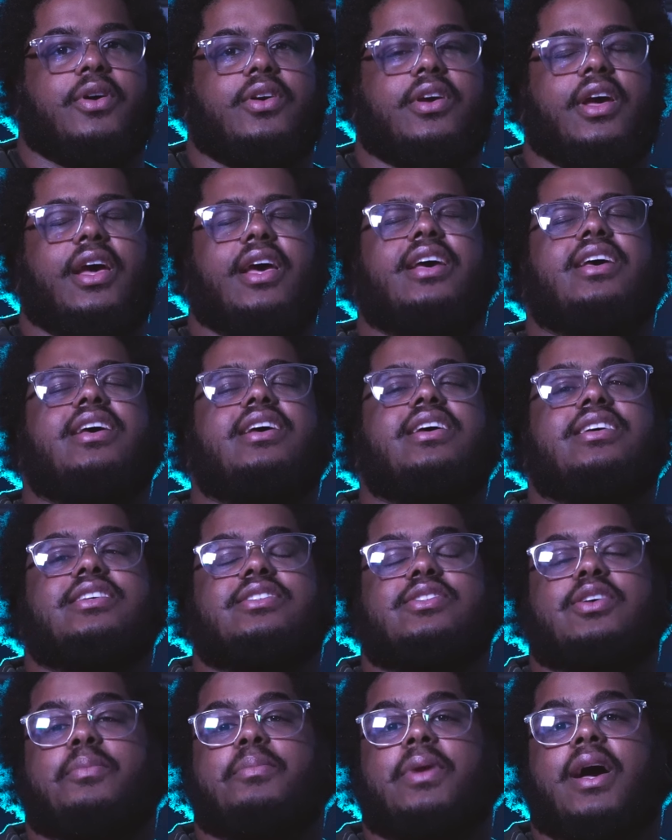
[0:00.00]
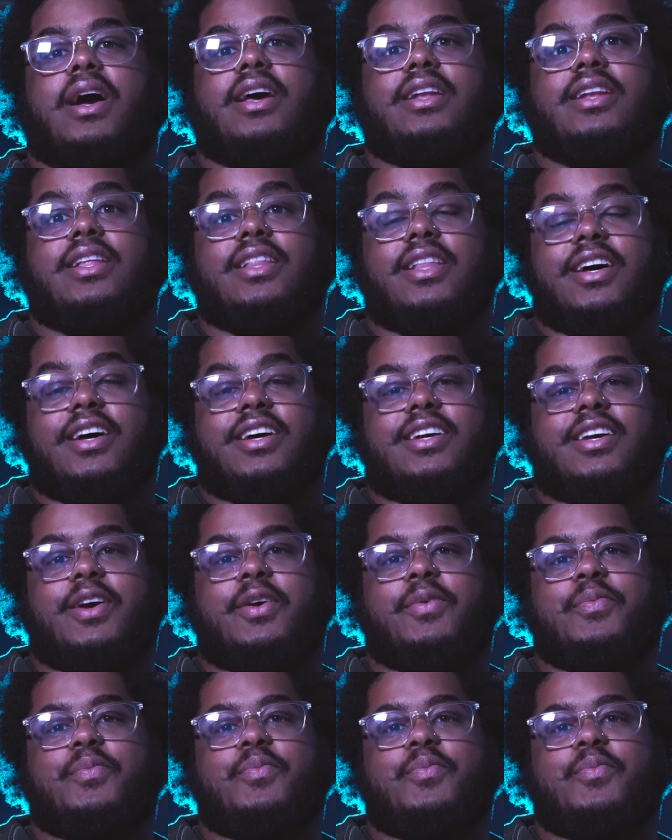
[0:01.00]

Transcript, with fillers: Okay, so I'm not gonna look.